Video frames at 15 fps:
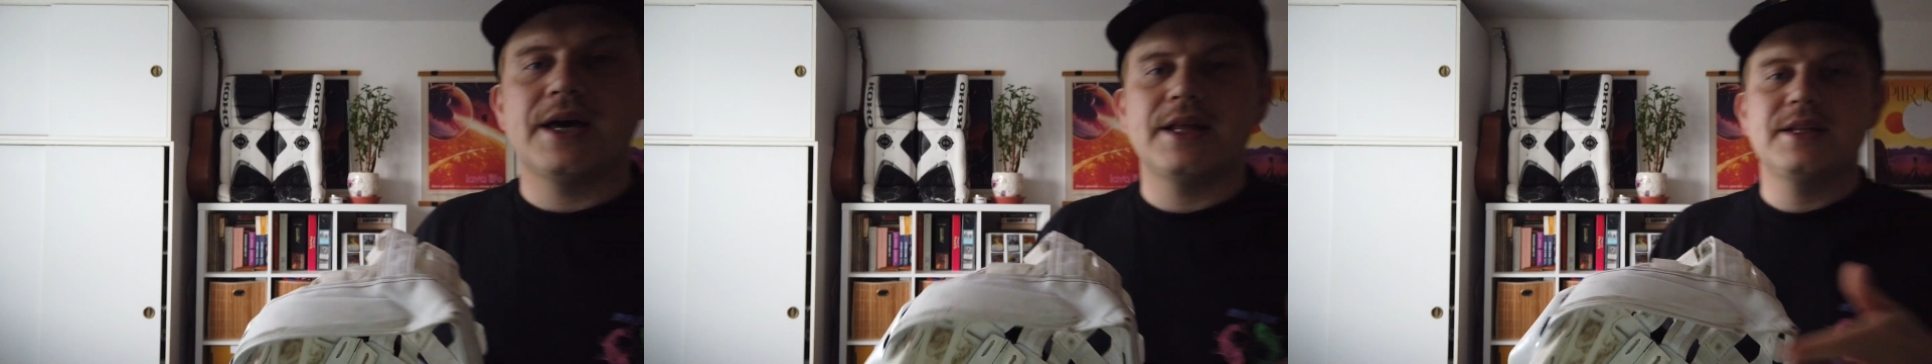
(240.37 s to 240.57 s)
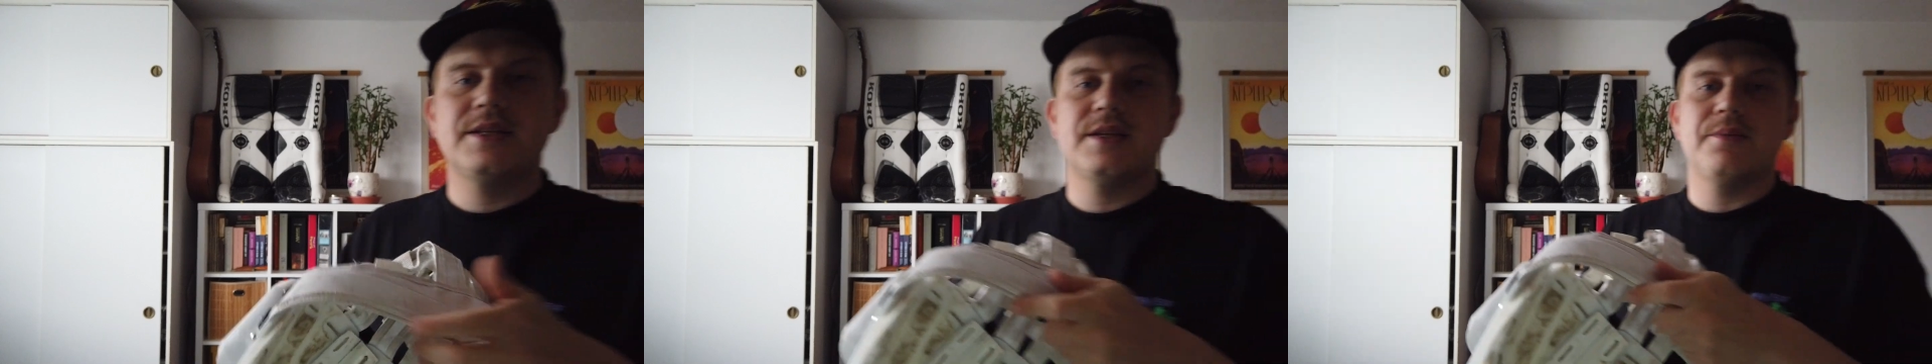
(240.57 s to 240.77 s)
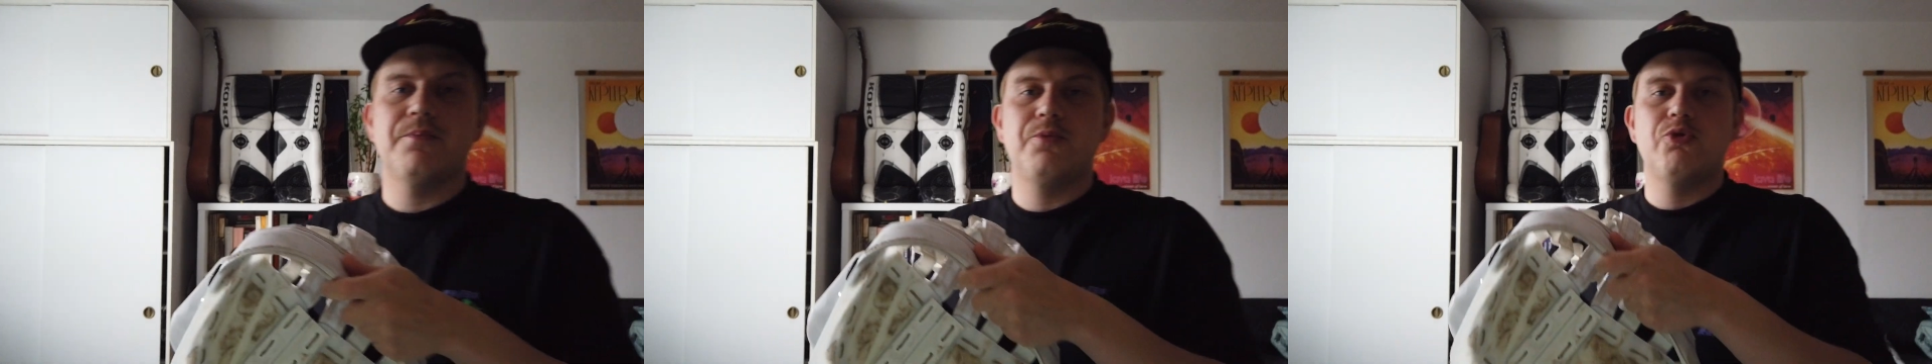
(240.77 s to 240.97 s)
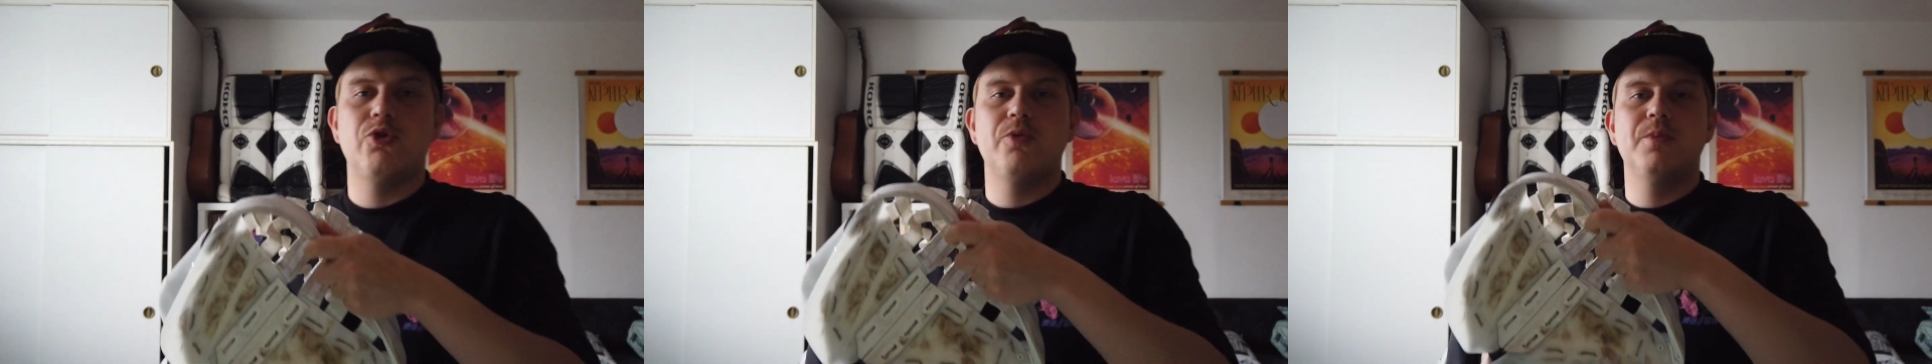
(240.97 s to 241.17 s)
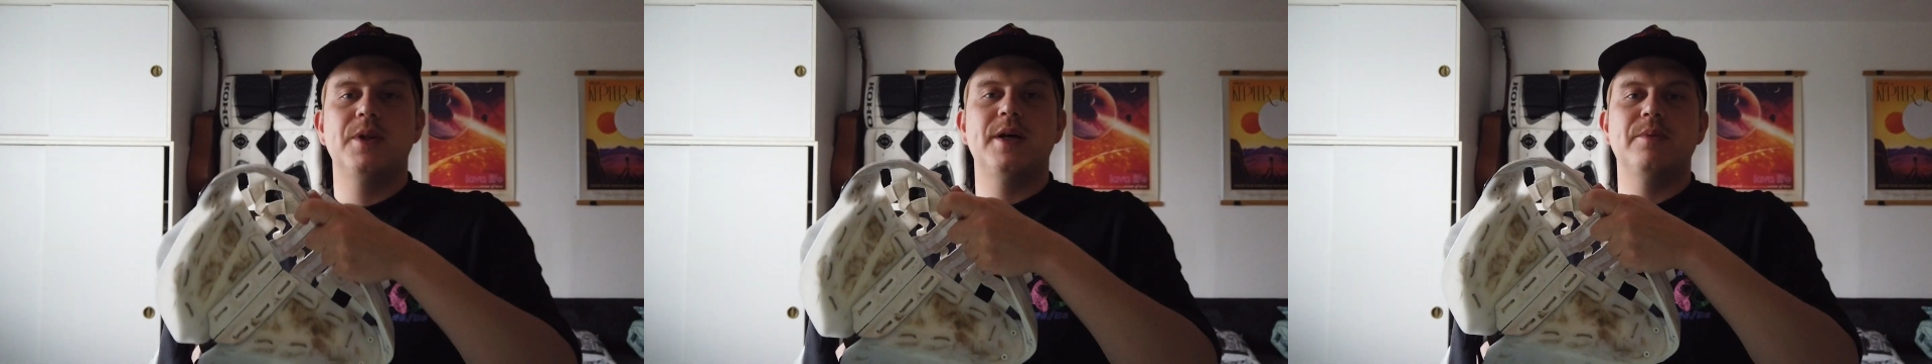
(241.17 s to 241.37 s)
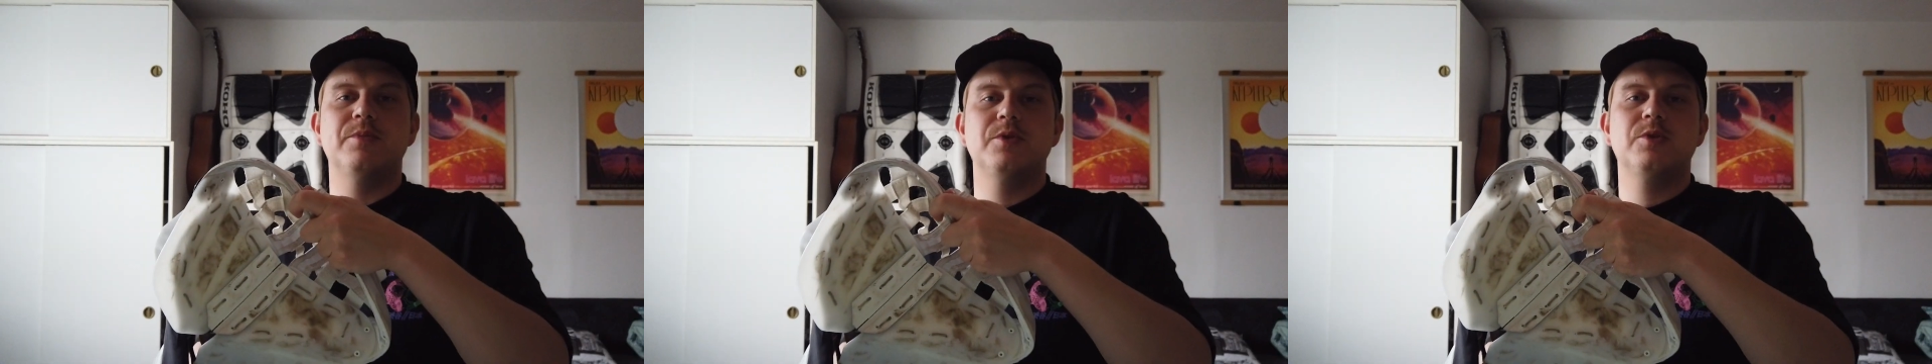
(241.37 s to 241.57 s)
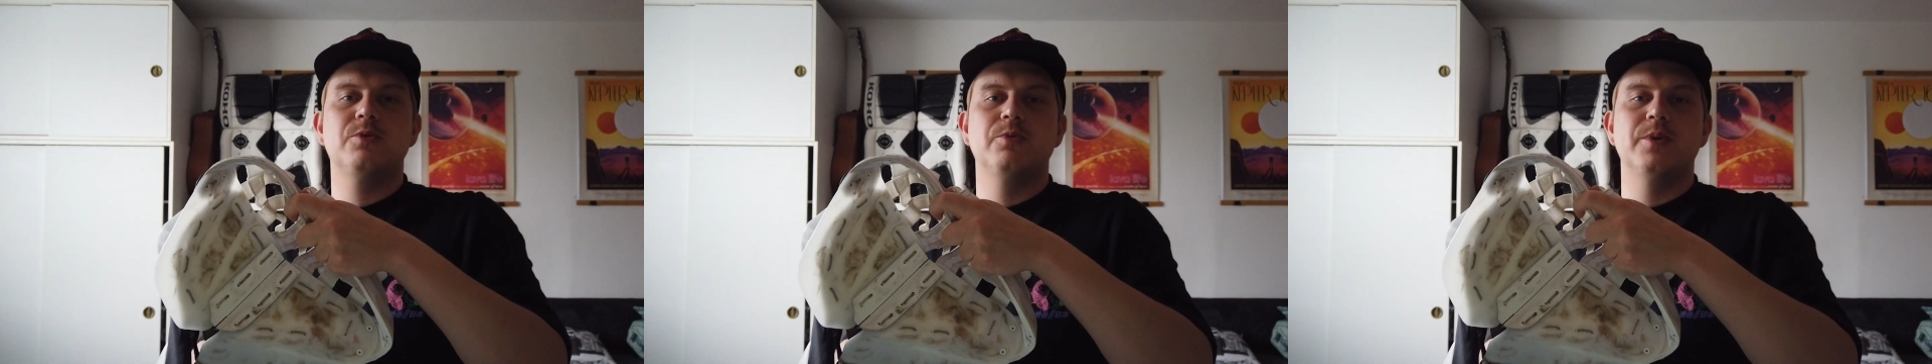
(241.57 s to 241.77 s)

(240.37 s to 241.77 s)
had some problems